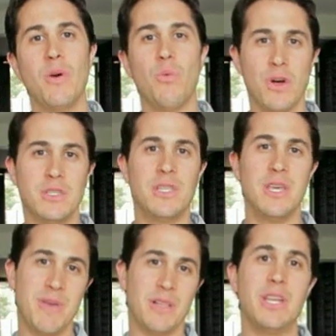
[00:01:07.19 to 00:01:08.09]
was the
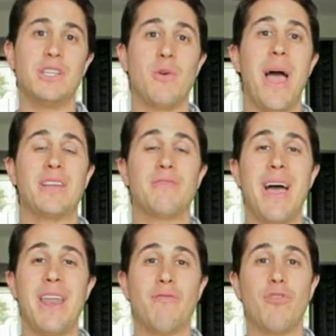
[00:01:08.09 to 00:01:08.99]
ability to
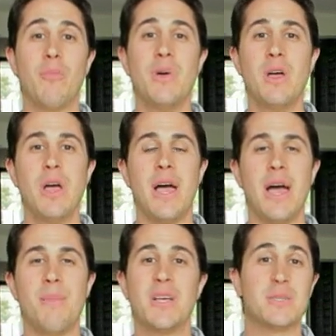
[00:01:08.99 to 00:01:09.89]
activate it from
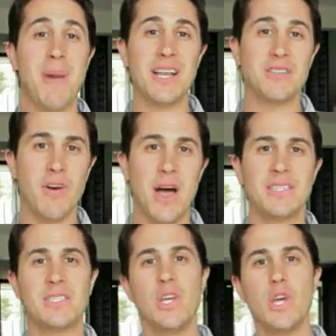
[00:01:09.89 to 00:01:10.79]
a smart
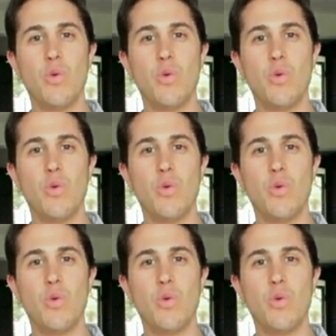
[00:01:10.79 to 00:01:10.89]
device.